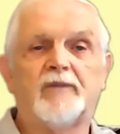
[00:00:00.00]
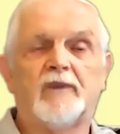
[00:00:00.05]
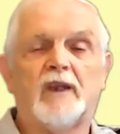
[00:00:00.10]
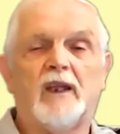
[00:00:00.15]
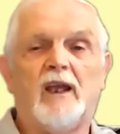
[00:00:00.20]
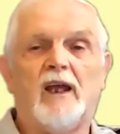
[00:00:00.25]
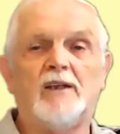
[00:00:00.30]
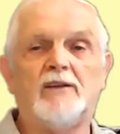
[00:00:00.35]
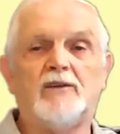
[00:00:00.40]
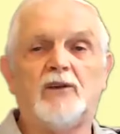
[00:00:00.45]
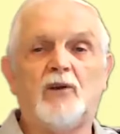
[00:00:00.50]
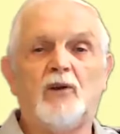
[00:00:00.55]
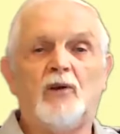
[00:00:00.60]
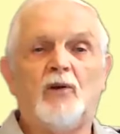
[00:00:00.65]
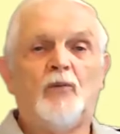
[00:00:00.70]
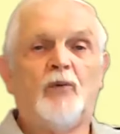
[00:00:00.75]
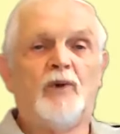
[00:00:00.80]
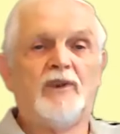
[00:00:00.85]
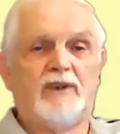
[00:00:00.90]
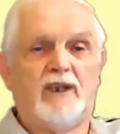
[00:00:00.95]
And
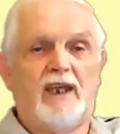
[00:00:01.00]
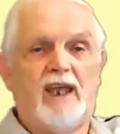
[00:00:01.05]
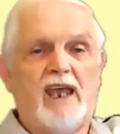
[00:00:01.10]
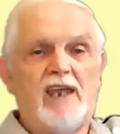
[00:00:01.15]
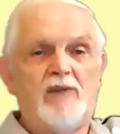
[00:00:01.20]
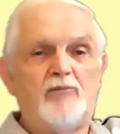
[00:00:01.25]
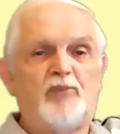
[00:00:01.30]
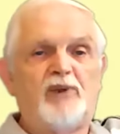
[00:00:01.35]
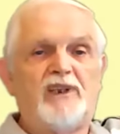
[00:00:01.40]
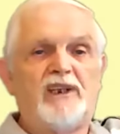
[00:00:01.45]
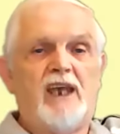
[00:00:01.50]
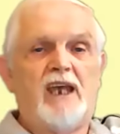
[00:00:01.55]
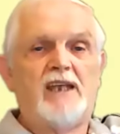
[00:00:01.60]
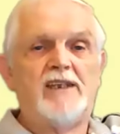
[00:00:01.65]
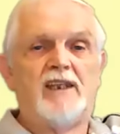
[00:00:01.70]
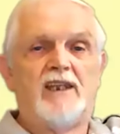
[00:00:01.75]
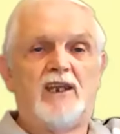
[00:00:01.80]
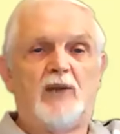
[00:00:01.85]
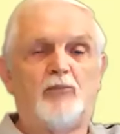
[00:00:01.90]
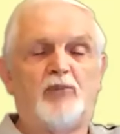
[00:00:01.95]
what the NPN
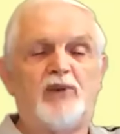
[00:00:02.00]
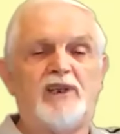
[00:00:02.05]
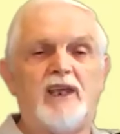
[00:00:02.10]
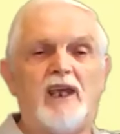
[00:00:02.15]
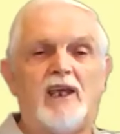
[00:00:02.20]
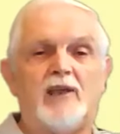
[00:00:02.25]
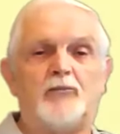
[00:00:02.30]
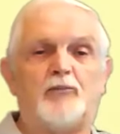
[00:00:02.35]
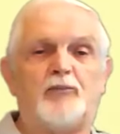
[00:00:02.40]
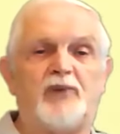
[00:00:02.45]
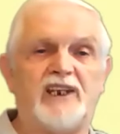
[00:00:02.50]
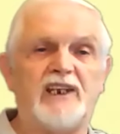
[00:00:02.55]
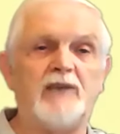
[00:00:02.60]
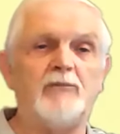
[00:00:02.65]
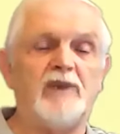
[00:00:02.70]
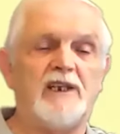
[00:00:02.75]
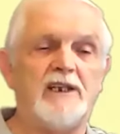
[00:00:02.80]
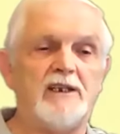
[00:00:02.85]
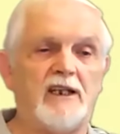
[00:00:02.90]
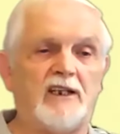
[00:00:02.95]
and the PNP
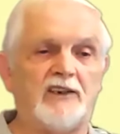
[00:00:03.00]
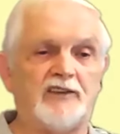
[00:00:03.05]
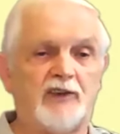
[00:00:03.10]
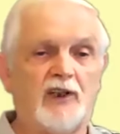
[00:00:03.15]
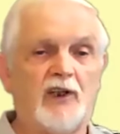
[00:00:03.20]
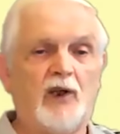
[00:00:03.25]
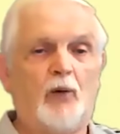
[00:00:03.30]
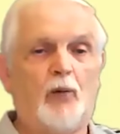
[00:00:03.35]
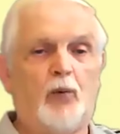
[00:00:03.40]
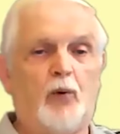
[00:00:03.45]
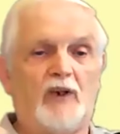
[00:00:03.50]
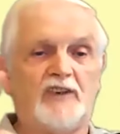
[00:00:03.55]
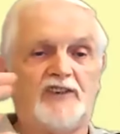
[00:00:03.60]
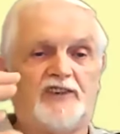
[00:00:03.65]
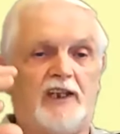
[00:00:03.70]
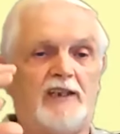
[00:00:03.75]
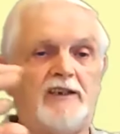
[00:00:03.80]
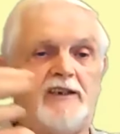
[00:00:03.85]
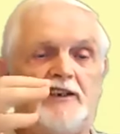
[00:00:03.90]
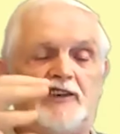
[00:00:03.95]
mean is what's
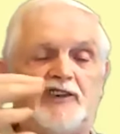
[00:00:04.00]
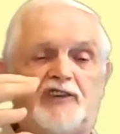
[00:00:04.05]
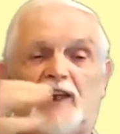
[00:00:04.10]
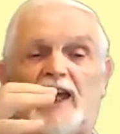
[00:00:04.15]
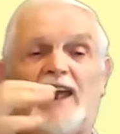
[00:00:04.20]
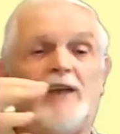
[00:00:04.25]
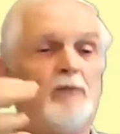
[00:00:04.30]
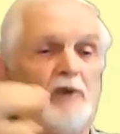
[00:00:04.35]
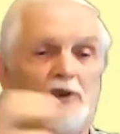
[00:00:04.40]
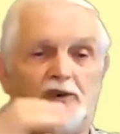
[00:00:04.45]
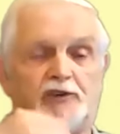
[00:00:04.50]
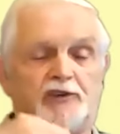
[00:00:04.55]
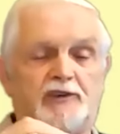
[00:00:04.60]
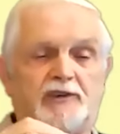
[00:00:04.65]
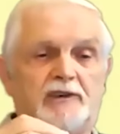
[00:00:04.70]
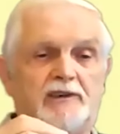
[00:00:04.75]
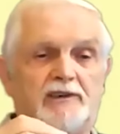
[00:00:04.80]
in the sandwich.